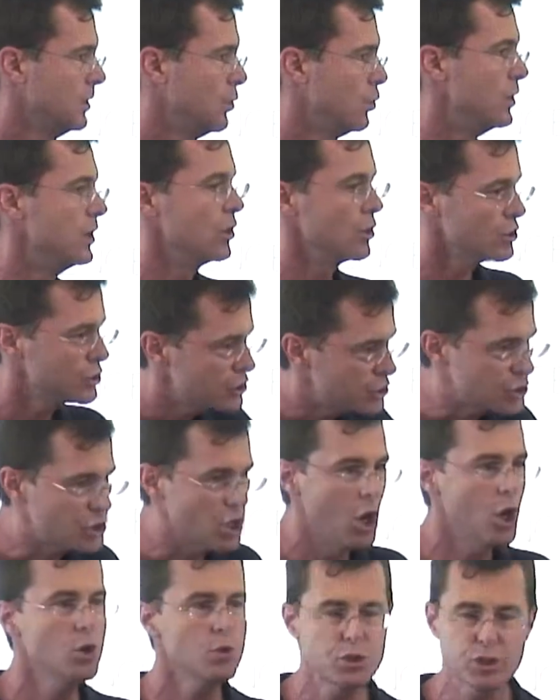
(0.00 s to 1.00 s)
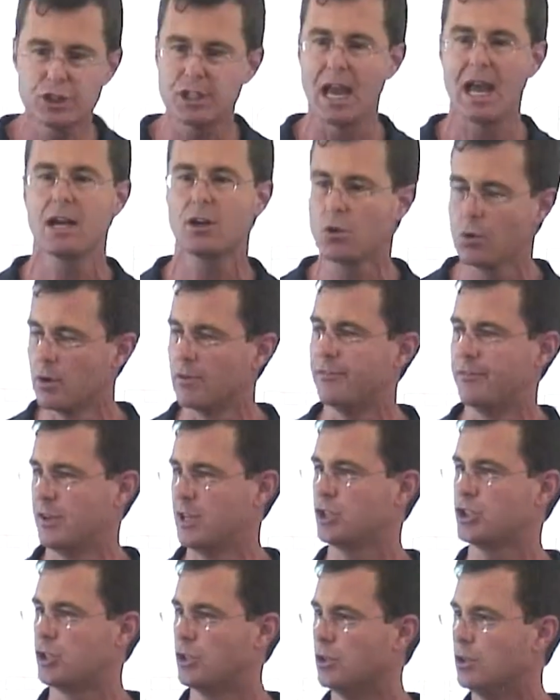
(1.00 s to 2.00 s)
We are so
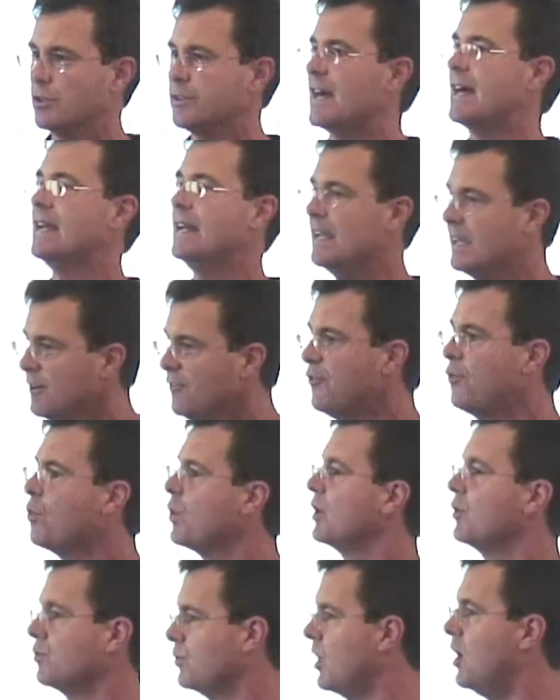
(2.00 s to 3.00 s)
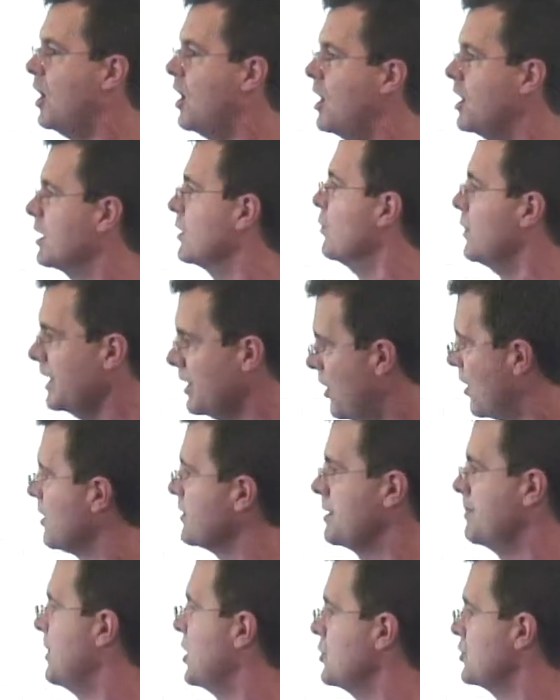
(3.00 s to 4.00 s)
sacrificial that if we're wrong, we
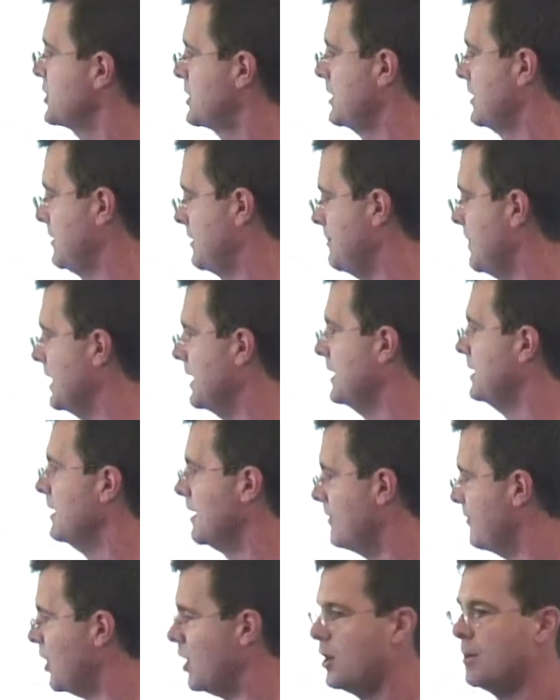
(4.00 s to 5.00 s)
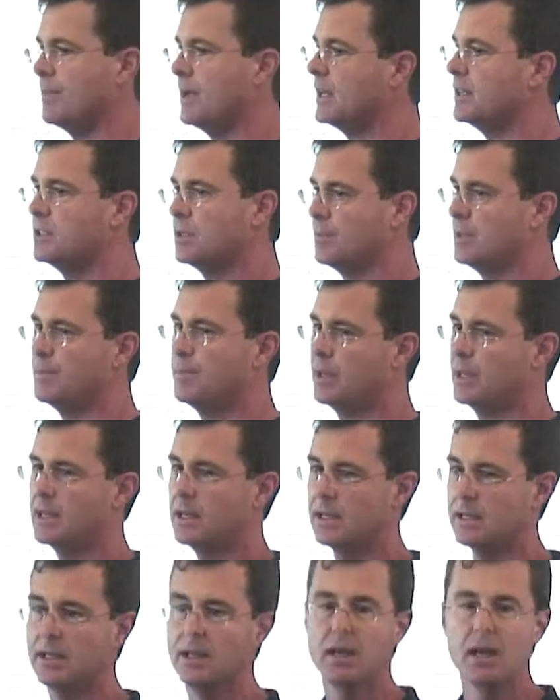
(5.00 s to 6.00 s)
are the most men of all men to be
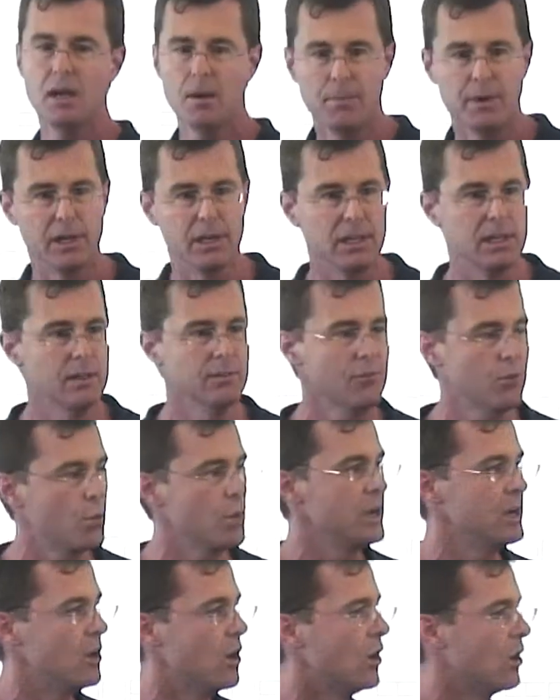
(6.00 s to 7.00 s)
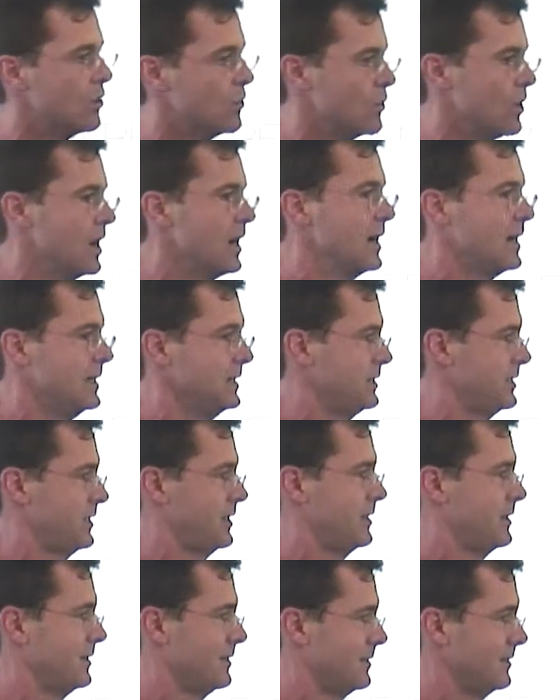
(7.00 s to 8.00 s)
pitied. But if we are
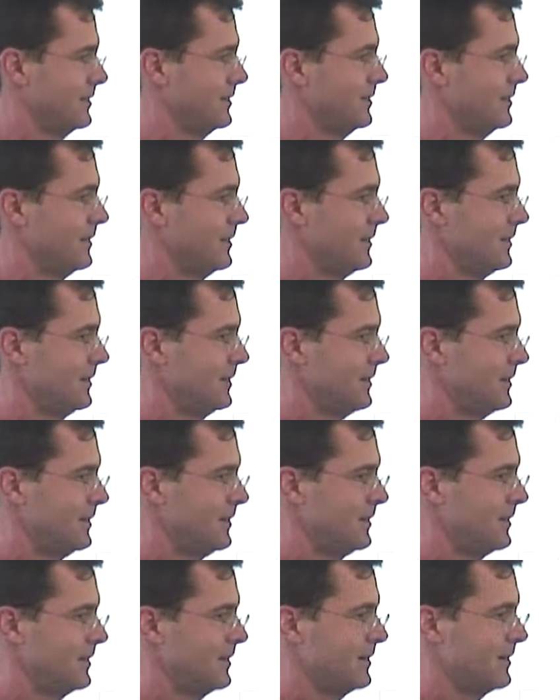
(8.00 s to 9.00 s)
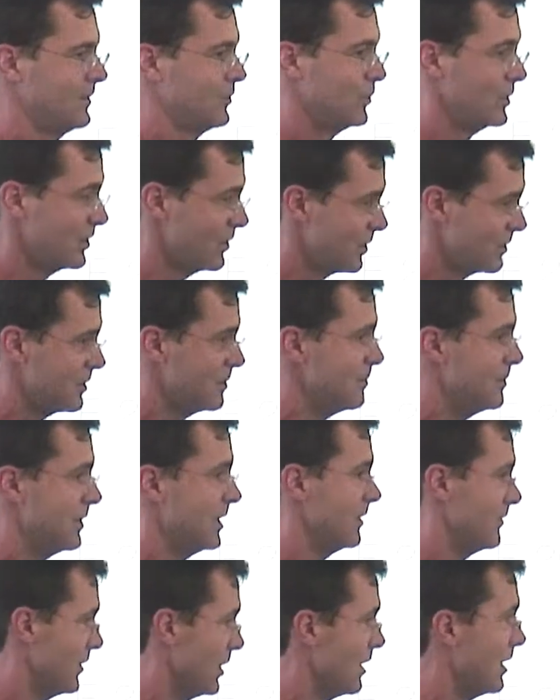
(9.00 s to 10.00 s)
right, we are
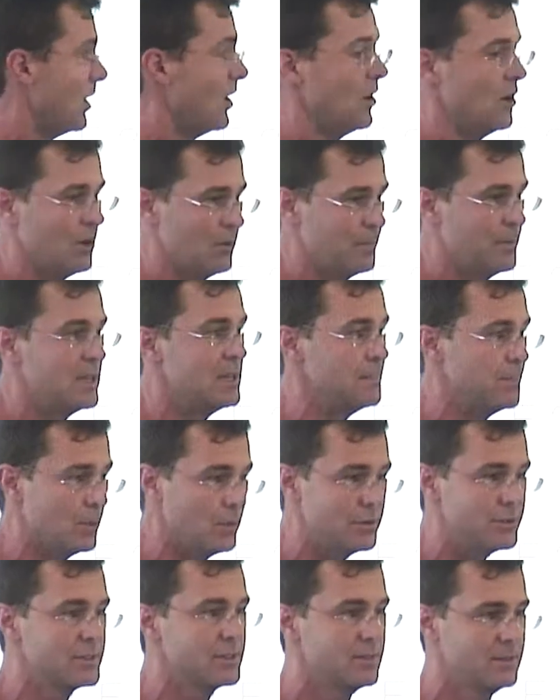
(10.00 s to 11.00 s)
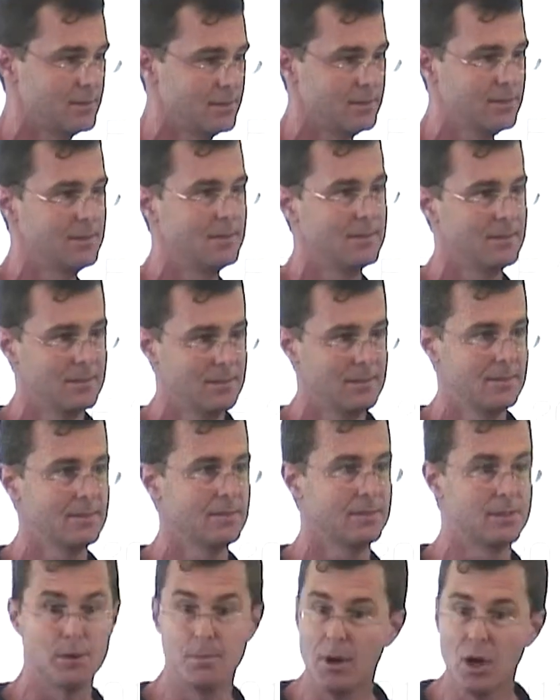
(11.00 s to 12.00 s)
of all peoples
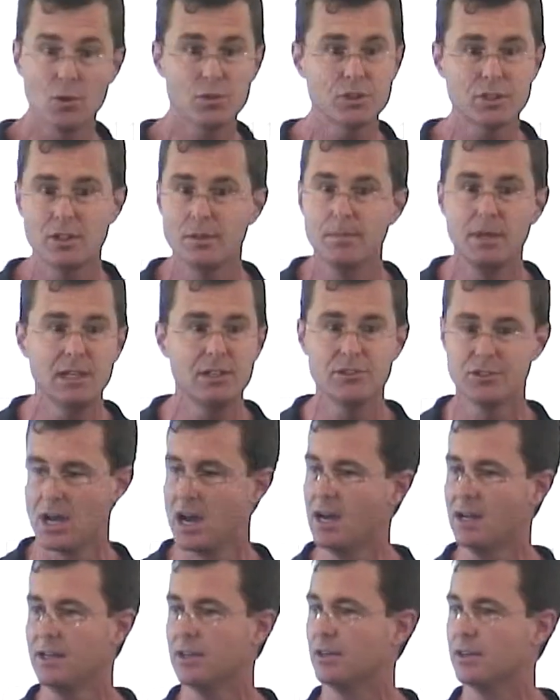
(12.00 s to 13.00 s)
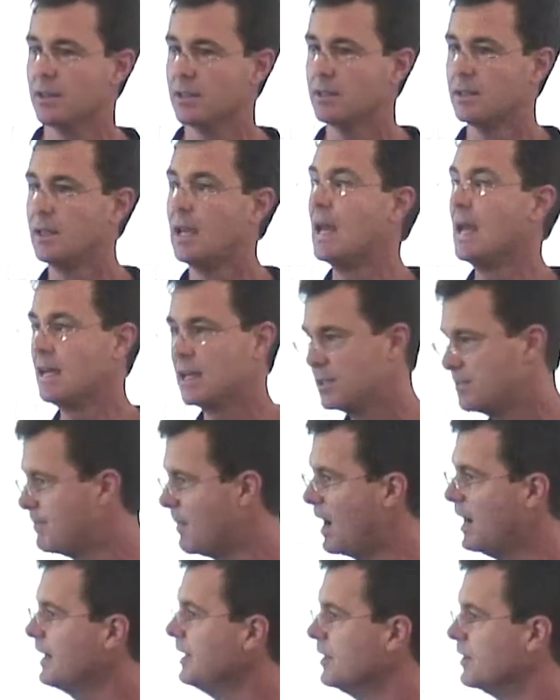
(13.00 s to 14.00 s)
the most to be desired and
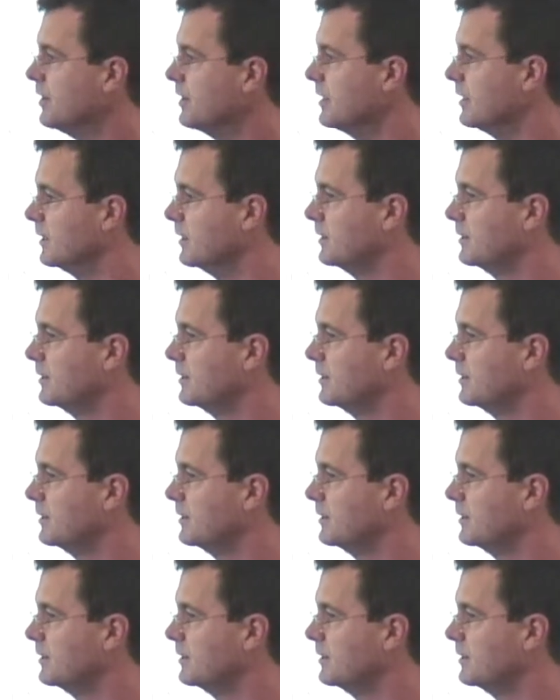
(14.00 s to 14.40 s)
admired.